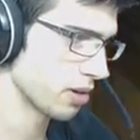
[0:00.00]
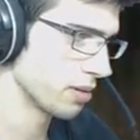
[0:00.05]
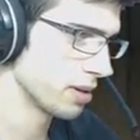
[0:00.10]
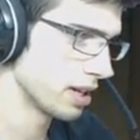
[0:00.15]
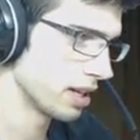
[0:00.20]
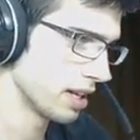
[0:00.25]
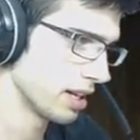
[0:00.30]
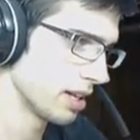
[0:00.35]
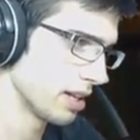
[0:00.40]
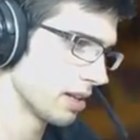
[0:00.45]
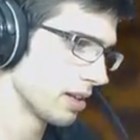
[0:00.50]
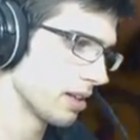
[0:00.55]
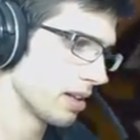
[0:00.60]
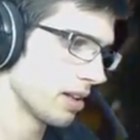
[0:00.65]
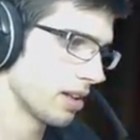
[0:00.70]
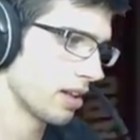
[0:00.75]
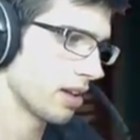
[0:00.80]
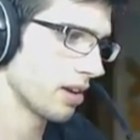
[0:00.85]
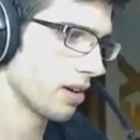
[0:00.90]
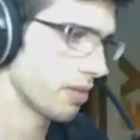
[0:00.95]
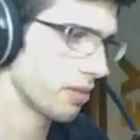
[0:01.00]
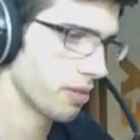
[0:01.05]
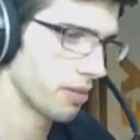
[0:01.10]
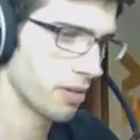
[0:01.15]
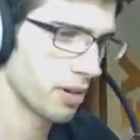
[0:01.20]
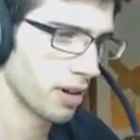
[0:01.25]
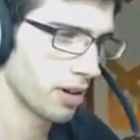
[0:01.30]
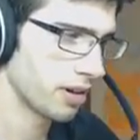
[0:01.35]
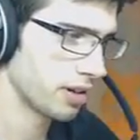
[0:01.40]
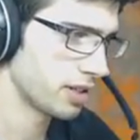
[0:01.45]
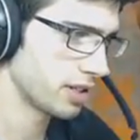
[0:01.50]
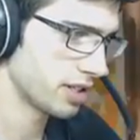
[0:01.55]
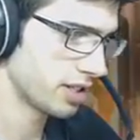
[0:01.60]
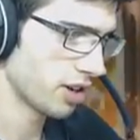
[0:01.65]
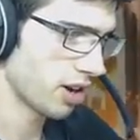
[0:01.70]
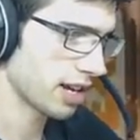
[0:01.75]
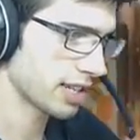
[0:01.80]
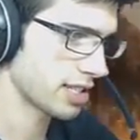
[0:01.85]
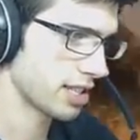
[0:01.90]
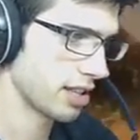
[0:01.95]
well, which is
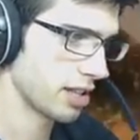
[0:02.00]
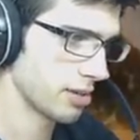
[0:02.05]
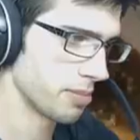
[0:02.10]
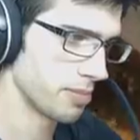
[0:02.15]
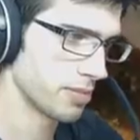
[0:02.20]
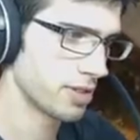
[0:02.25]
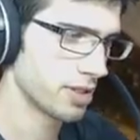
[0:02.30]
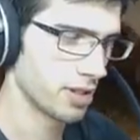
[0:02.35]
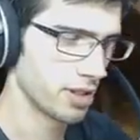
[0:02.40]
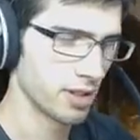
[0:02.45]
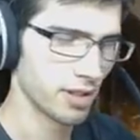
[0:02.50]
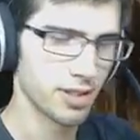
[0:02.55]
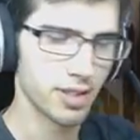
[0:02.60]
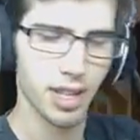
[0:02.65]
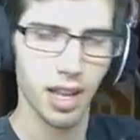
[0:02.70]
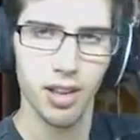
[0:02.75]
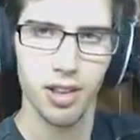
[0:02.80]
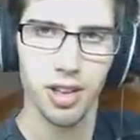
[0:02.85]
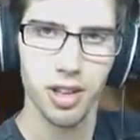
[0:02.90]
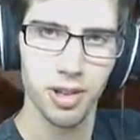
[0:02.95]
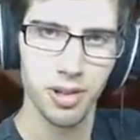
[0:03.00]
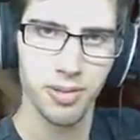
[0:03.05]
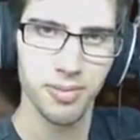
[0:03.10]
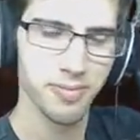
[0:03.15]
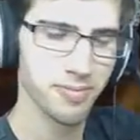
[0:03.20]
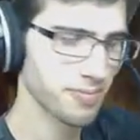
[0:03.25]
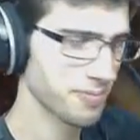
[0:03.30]
nice of them to tell you